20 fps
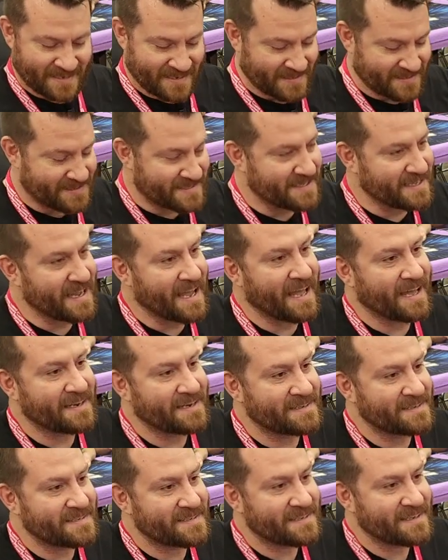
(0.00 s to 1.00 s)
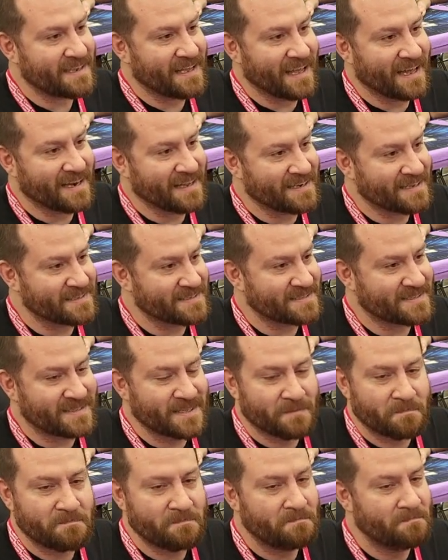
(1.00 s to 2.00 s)
it's the end, and it is
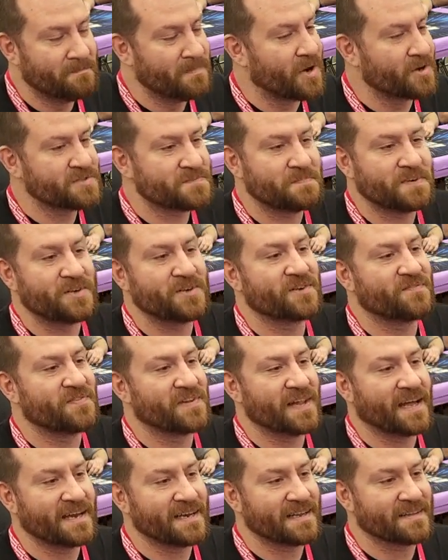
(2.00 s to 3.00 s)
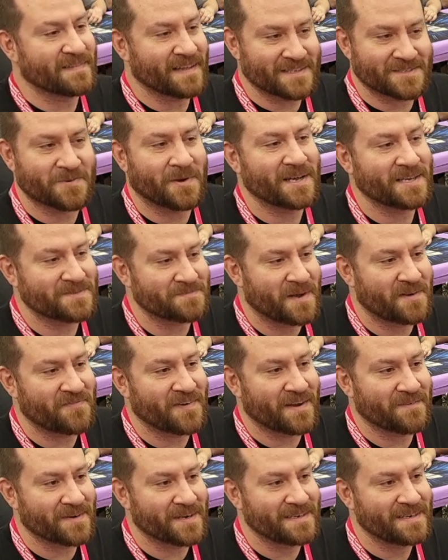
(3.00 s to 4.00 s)
the most beautiful ending. That's why he's my
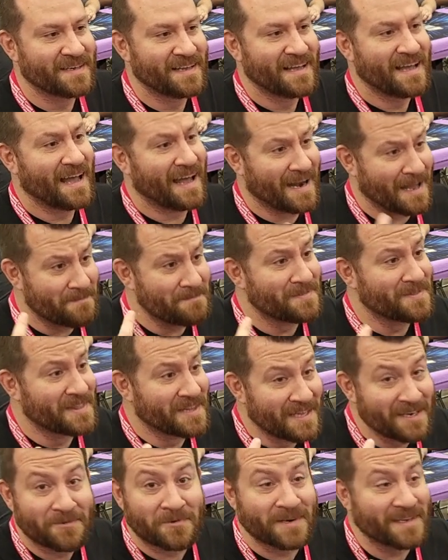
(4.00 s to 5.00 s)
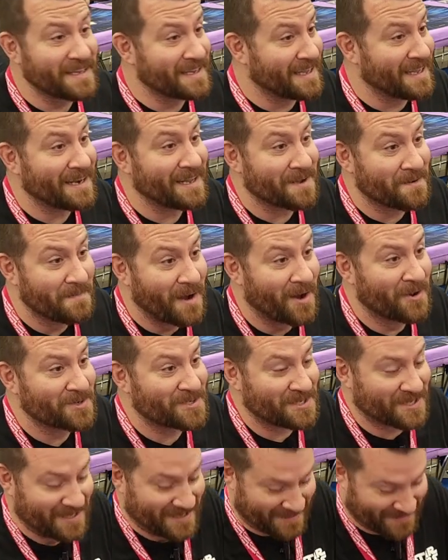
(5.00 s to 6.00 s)
favorite. And I'm literally getting
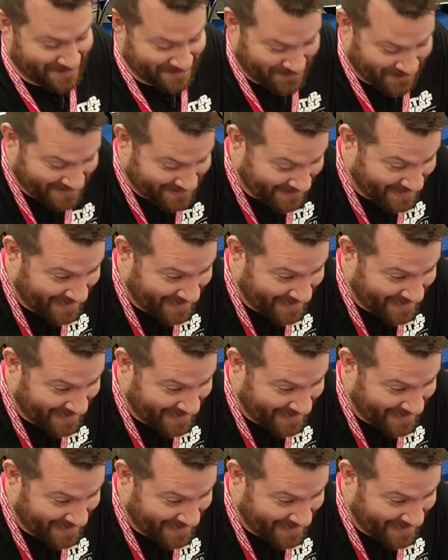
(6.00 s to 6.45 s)
emotional. What the